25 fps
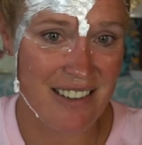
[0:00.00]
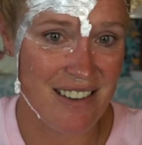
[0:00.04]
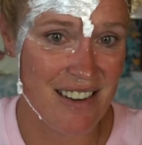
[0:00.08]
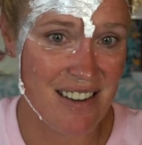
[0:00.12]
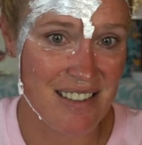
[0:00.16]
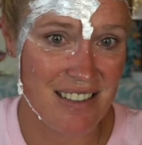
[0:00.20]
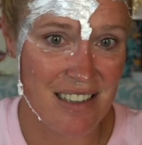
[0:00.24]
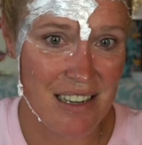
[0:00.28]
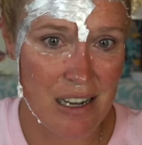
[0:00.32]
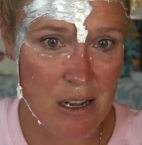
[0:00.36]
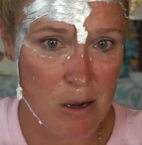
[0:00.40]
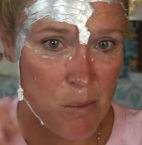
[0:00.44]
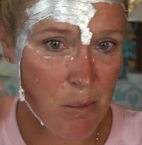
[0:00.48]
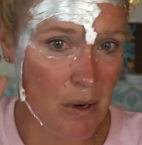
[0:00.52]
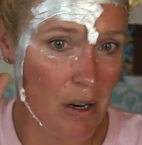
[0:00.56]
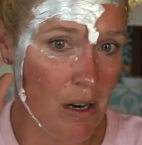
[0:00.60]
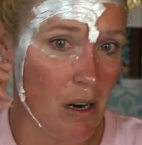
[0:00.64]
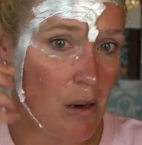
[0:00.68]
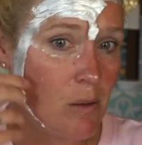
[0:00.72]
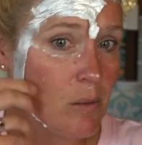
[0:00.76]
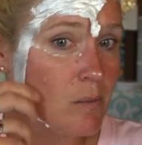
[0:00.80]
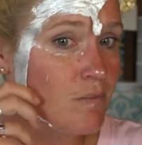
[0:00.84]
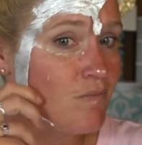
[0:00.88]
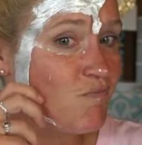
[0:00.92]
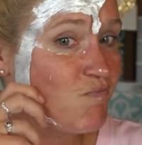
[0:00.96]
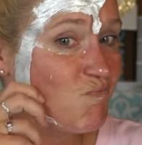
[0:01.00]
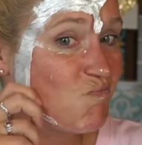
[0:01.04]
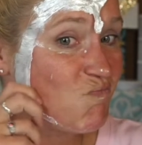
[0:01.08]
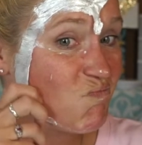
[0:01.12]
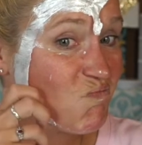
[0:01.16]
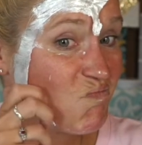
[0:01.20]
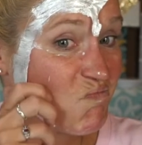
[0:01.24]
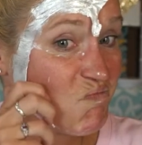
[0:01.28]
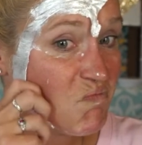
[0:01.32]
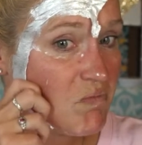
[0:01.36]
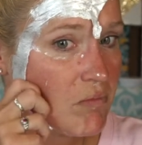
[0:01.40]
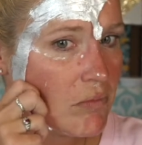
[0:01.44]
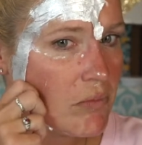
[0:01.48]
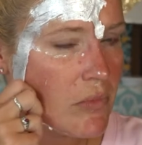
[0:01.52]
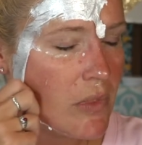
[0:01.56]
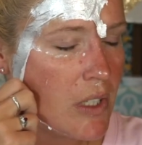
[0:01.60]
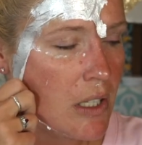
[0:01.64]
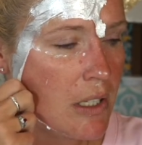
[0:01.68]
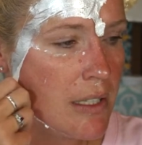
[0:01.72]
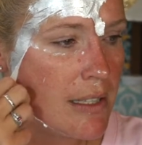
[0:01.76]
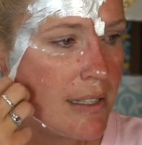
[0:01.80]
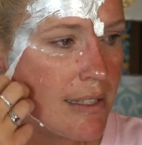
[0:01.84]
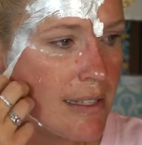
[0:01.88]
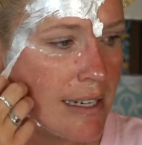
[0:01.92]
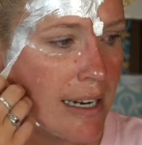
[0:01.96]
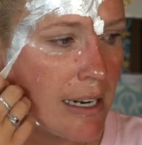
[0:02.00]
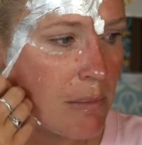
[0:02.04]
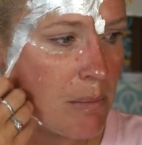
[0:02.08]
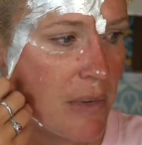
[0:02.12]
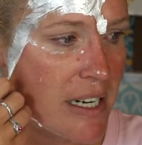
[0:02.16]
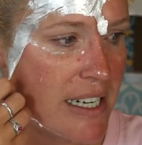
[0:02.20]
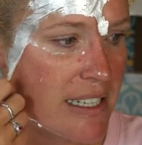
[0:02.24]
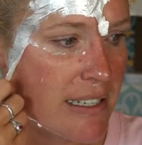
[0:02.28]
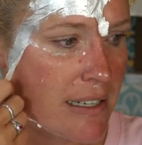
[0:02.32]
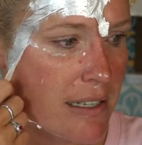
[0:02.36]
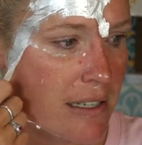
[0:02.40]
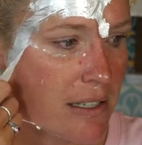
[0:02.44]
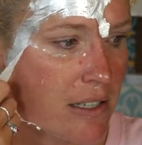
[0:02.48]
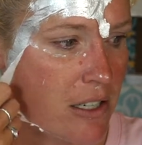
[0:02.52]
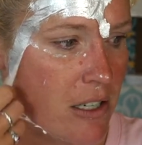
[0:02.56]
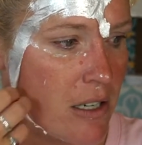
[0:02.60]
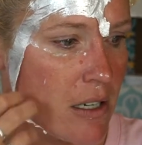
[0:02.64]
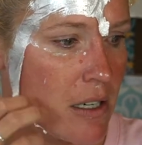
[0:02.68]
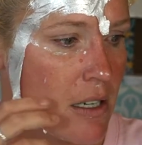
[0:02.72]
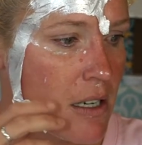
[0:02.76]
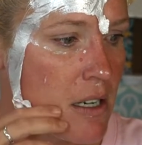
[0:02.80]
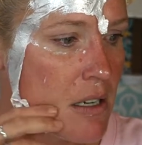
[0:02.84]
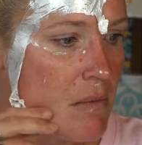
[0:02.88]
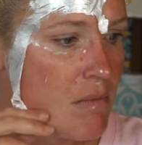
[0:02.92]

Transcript: doesn't help her own. Instead, my sister